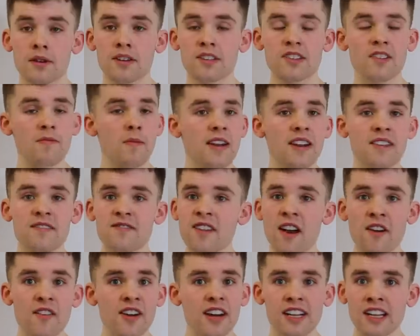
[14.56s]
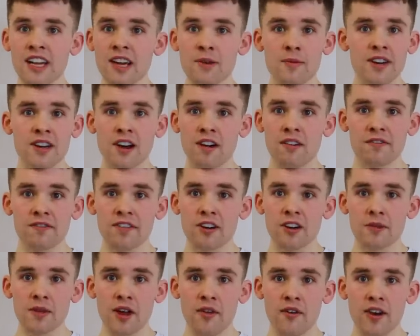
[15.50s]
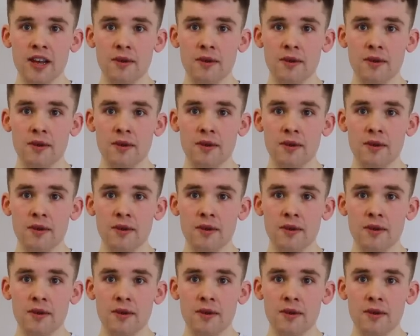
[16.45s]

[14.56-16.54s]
Because they've made it very clear we can't film there